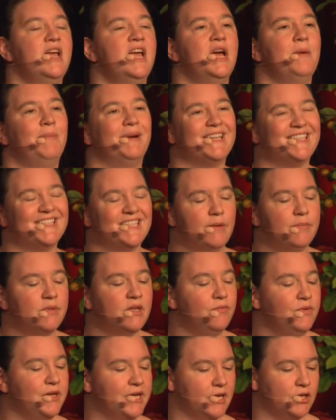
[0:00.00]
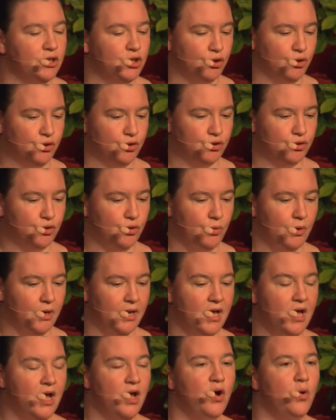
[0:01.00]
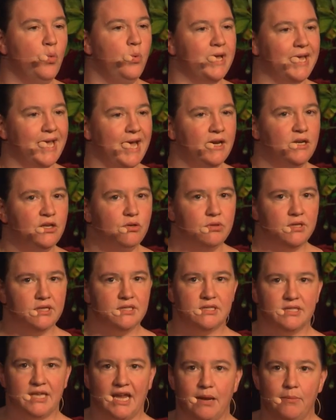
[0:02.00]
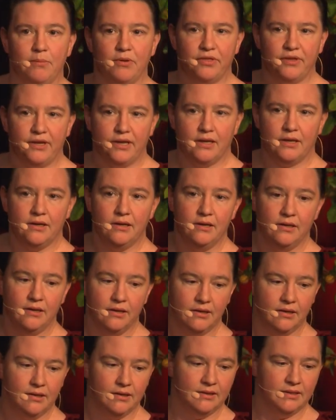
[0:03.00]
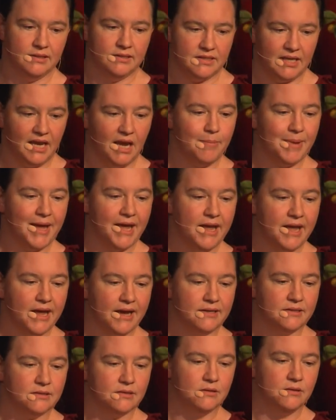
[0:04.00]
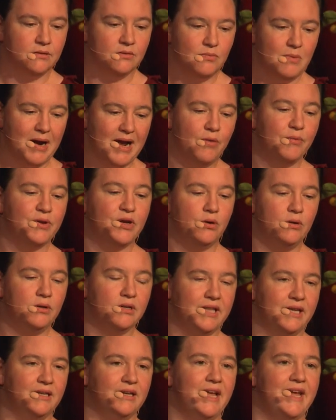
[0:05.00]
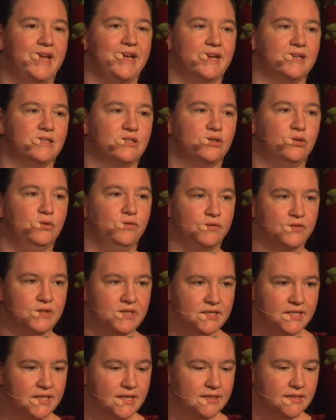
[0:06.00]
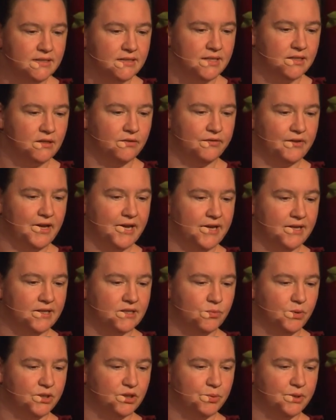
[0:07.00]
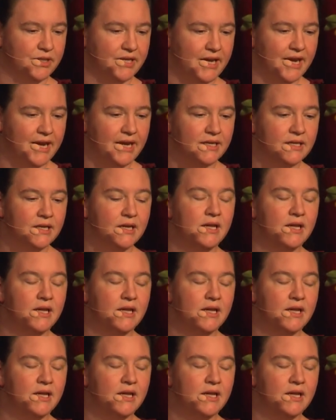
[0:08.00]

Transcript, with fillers: but it's something we can control. We can do the same thing the same AES, well, we call them AES256 instead of AES128,